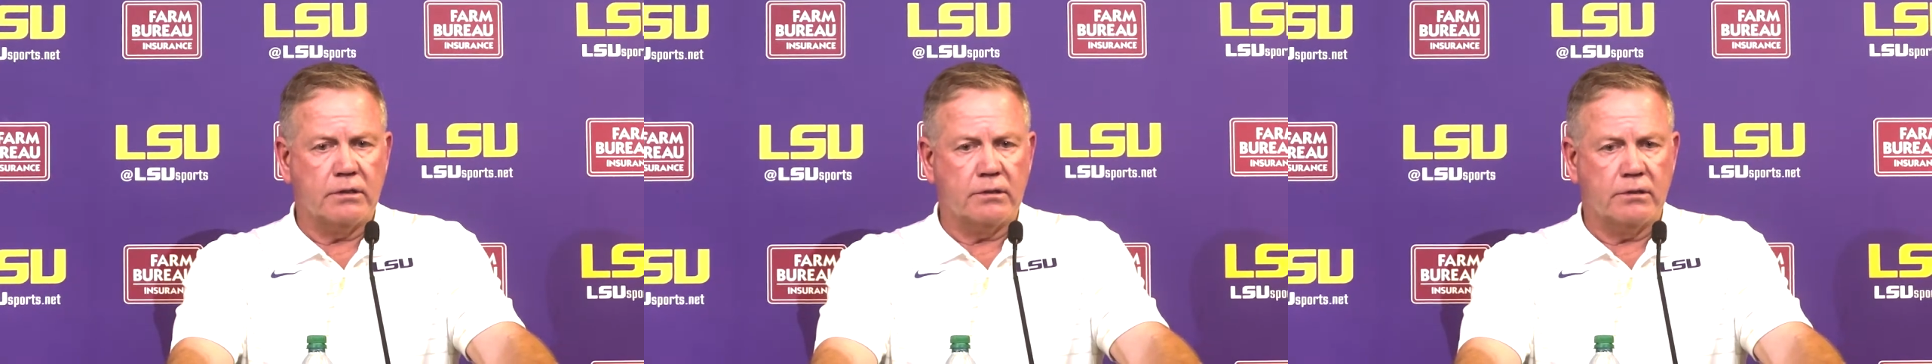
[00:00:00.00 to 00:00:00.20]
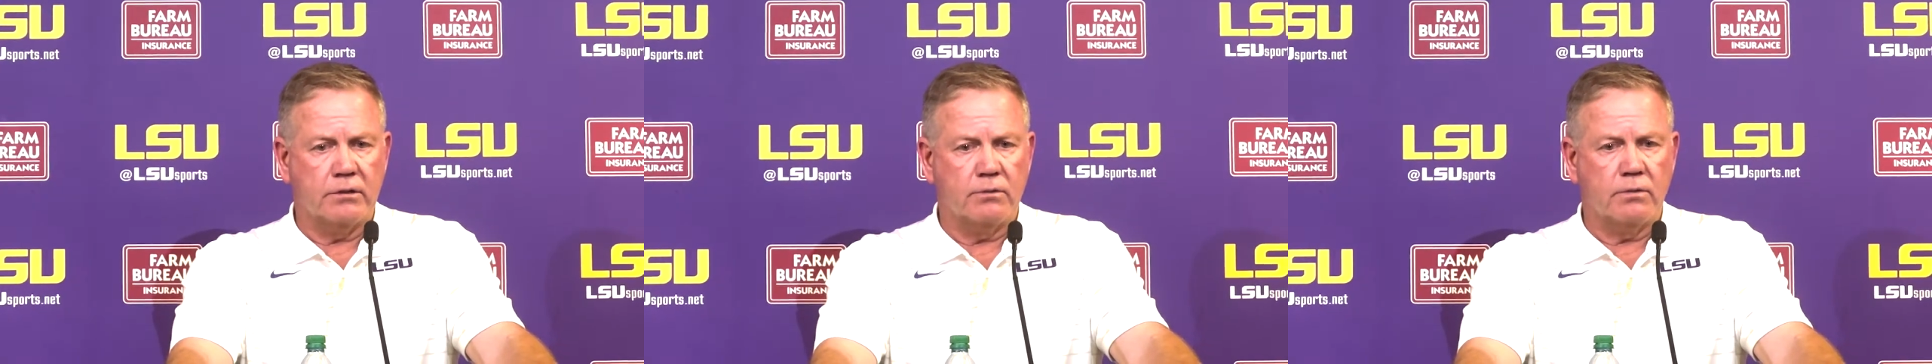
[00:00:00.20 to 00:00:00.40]

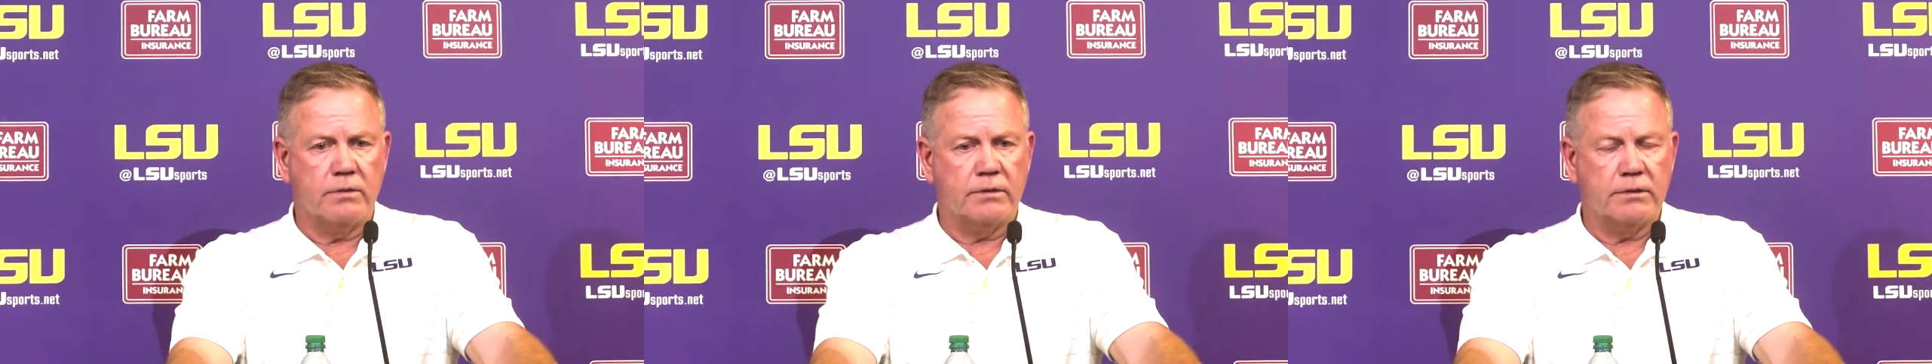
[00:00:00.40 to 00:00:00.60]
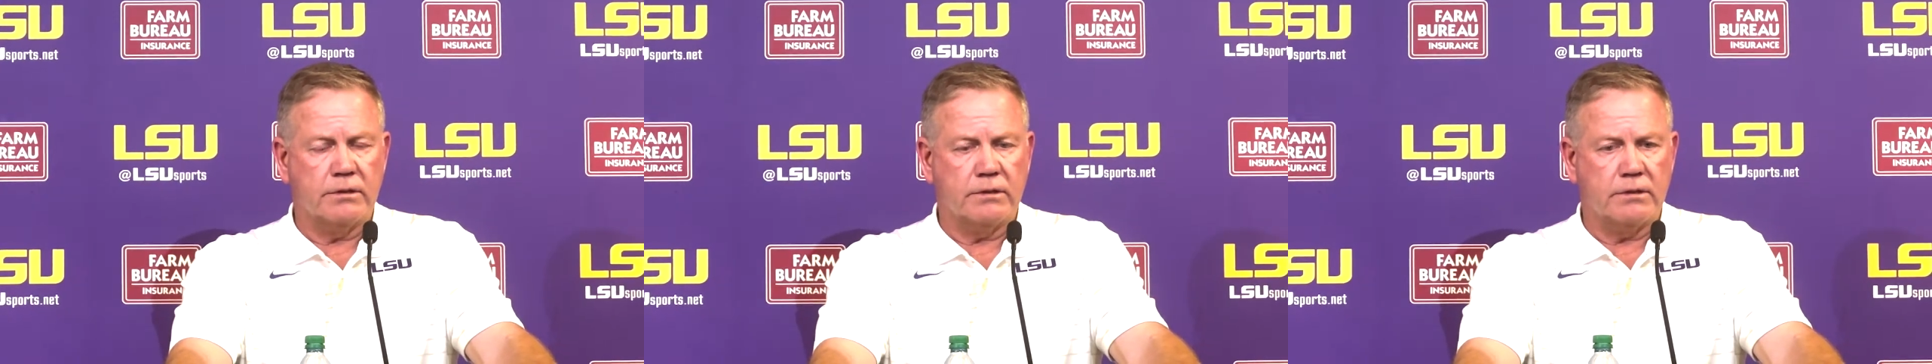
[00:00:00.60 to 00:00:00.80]
there
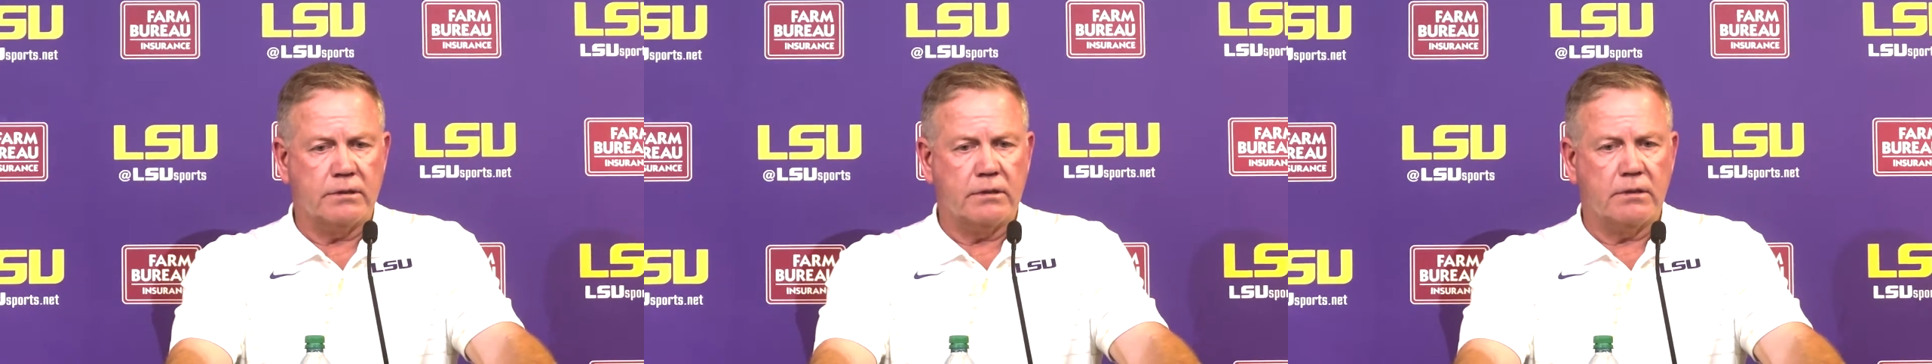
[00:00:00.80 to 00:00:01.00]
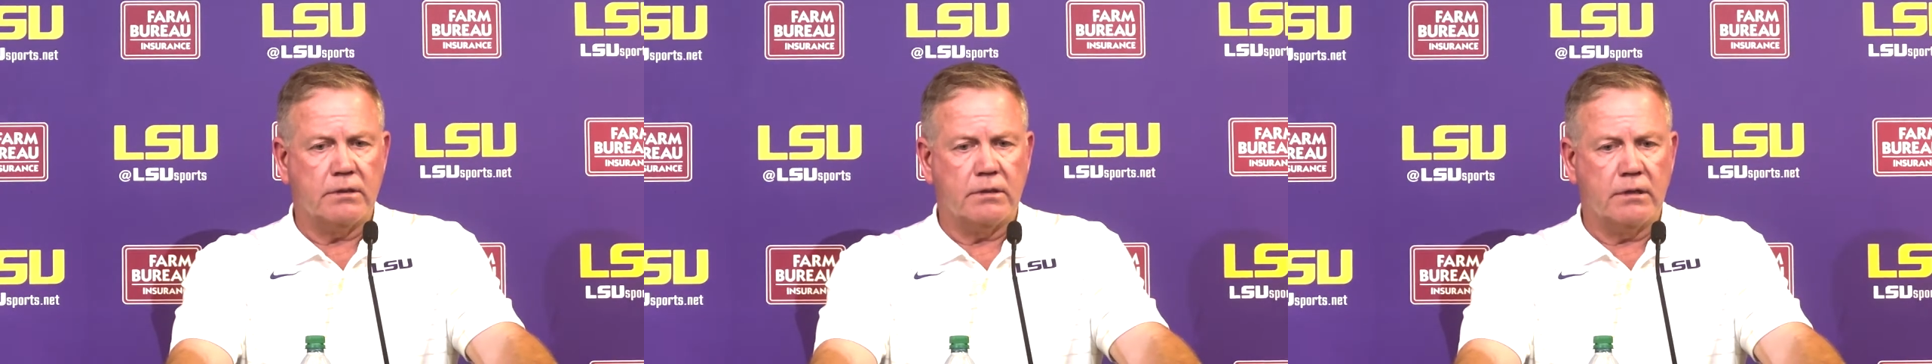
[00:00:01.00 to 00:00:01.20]

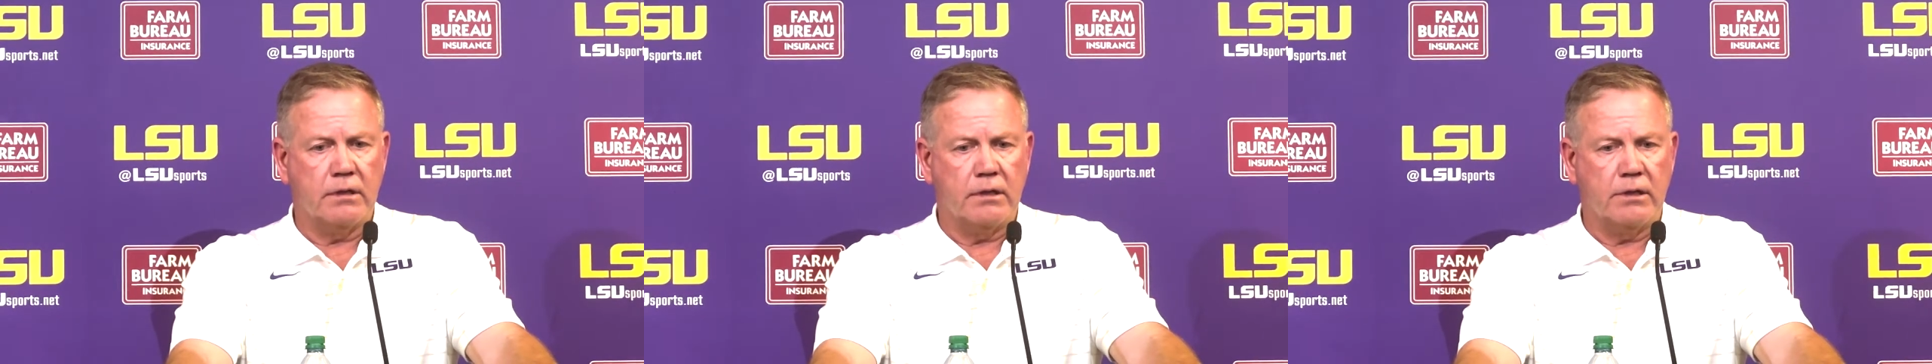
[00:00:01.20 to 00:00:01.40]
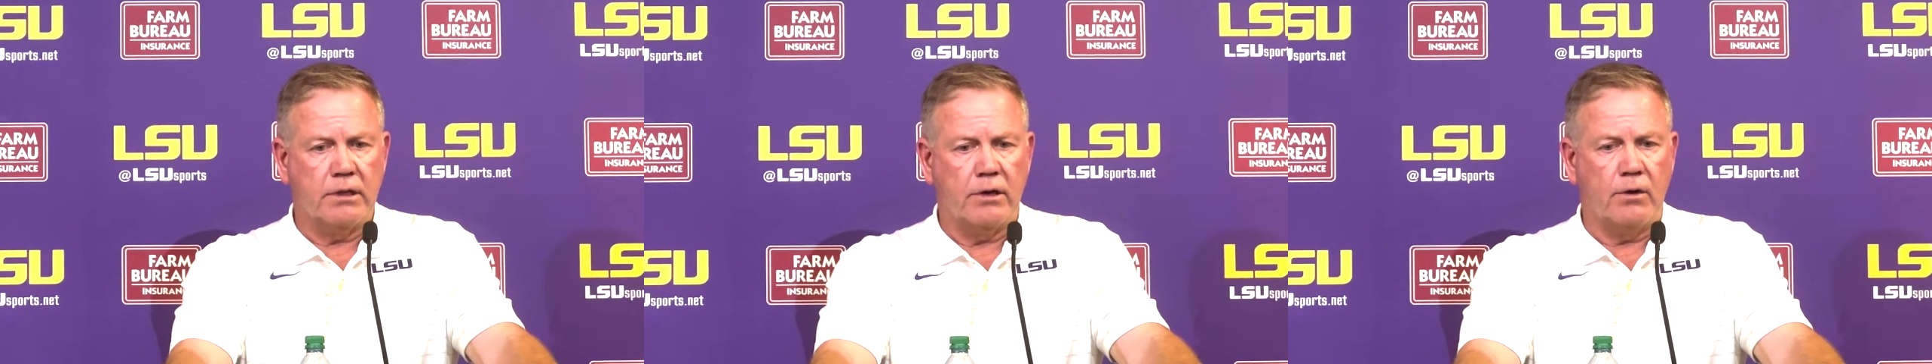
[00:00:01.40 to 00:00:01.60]
was, you